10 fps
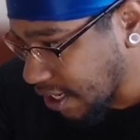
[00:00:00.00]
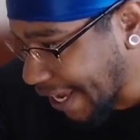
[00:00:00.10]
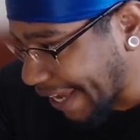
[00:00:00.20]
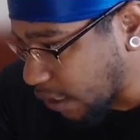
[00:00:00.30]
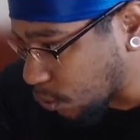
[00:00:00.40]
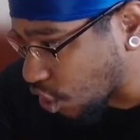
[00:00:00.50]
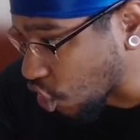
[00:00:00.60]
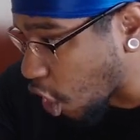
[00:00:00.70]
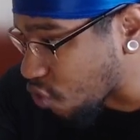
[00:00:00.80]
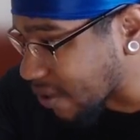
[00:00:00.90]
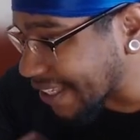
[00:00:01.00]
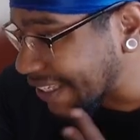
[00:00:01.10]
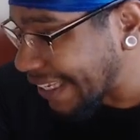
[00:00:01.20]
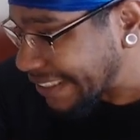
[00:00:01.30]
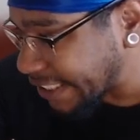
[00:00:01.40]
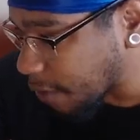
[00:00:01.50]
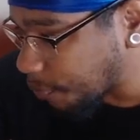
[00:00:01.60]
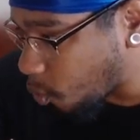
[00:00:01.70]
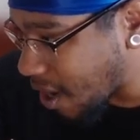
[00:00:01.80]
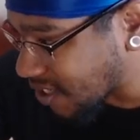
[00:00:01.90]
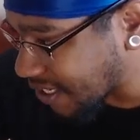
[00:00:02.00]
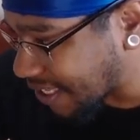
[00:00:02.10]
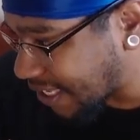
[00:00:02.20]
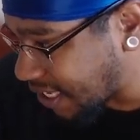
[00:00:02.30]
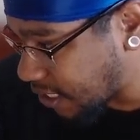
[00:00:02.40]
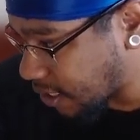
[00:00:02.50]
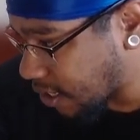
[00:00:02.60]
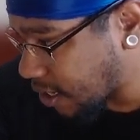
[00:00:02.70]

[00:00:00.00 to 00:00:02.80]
And you start releasing poison ki,